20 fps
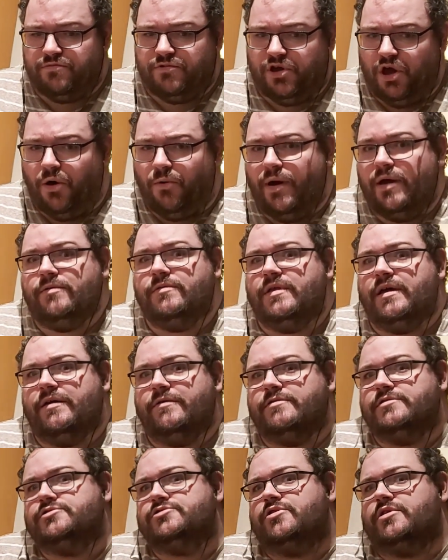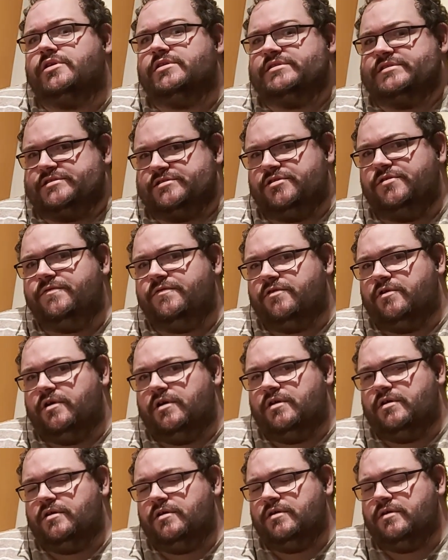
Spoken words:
go out there and try and discover it.